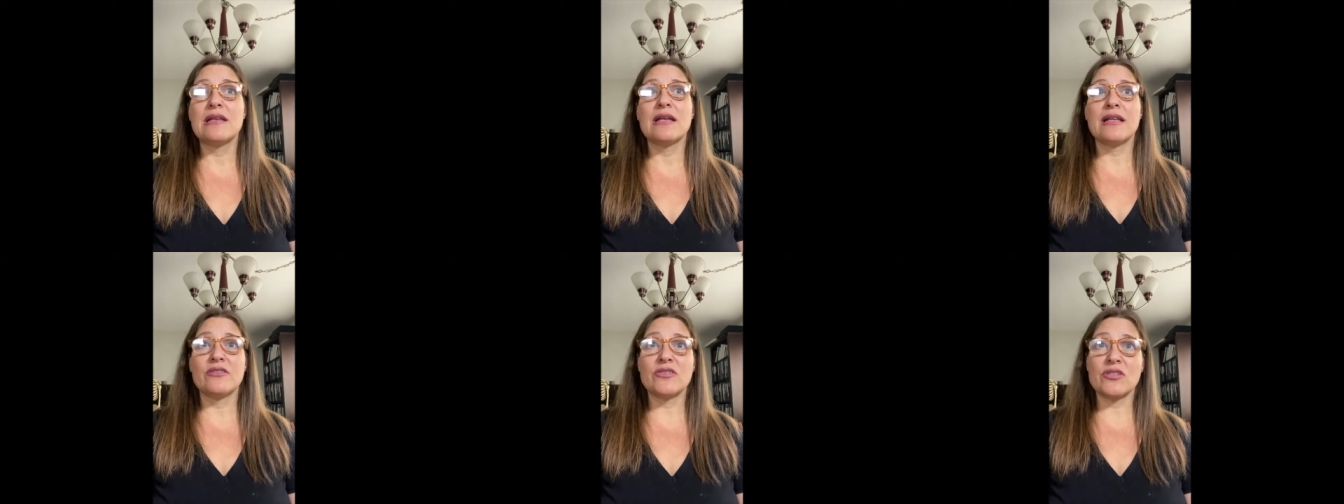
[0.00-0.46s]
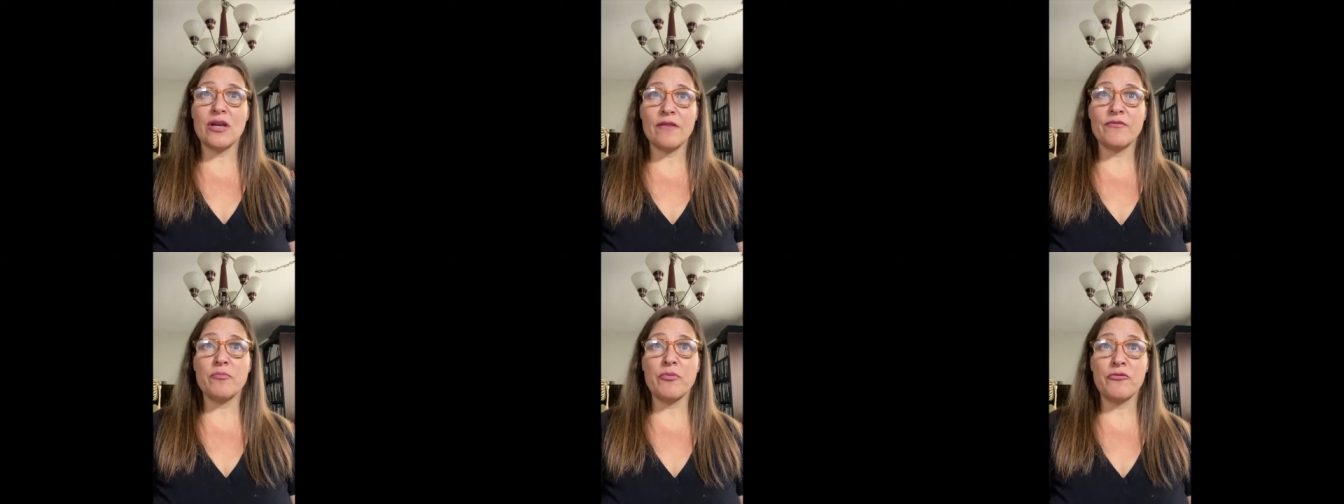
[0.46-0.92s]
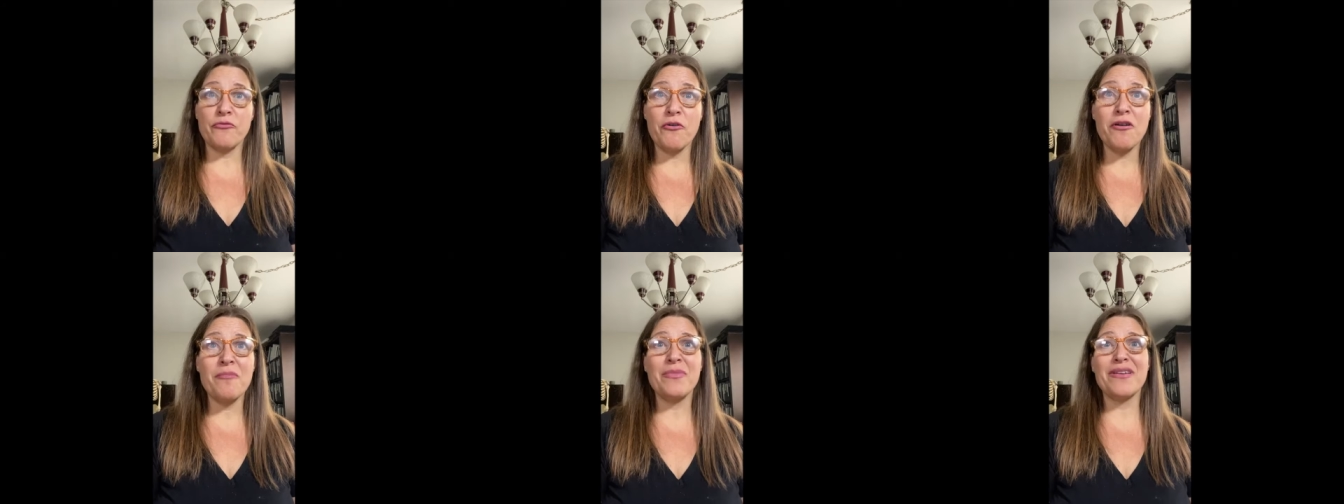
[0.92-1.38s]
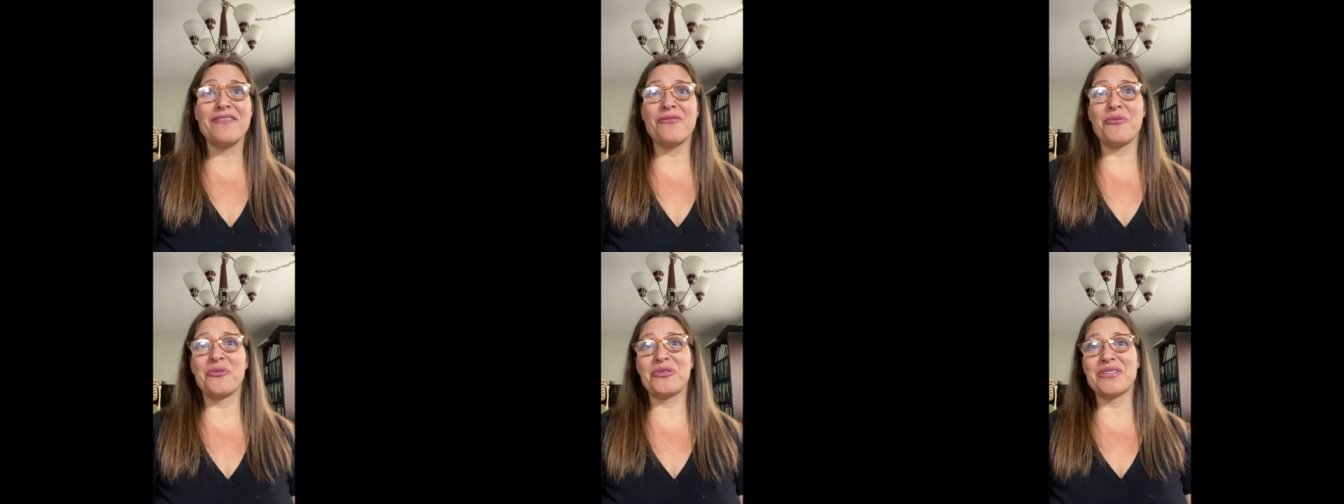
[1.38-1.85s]
and you still have to perform being
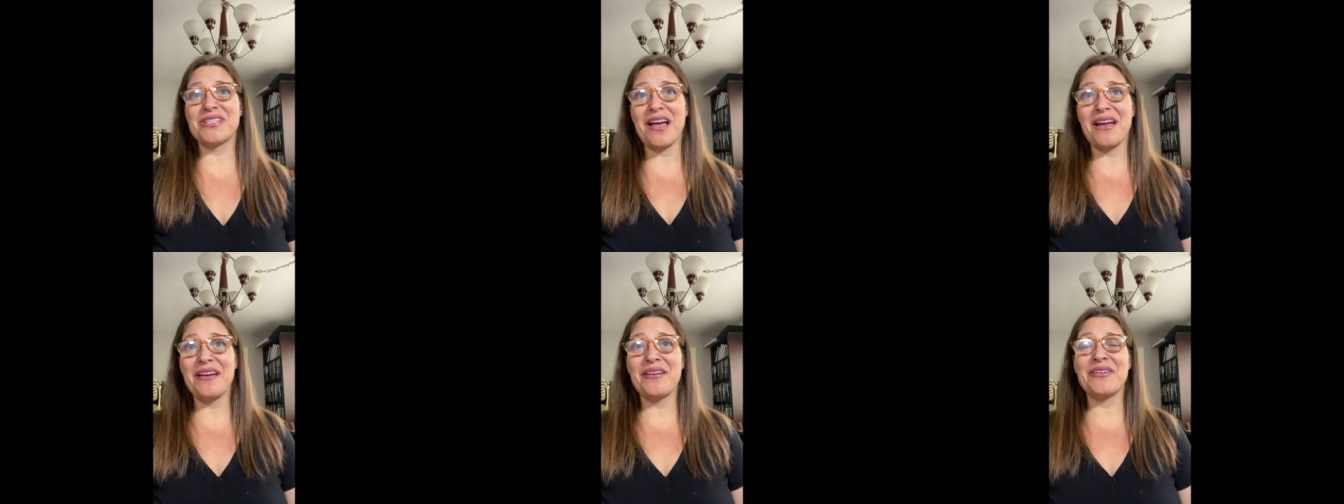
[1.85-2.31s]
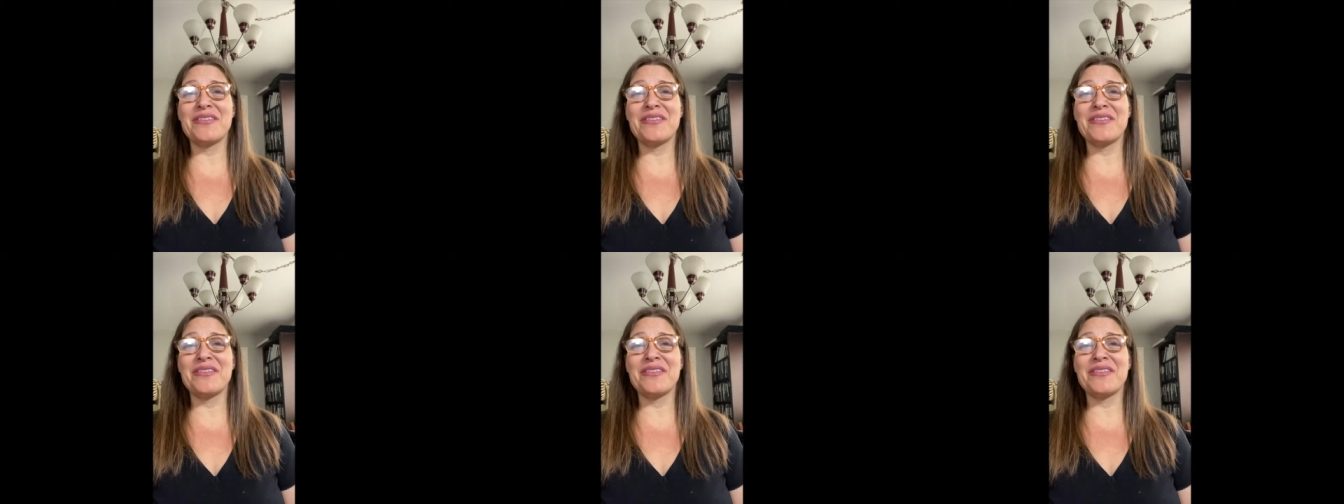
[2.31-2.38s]
vocally tired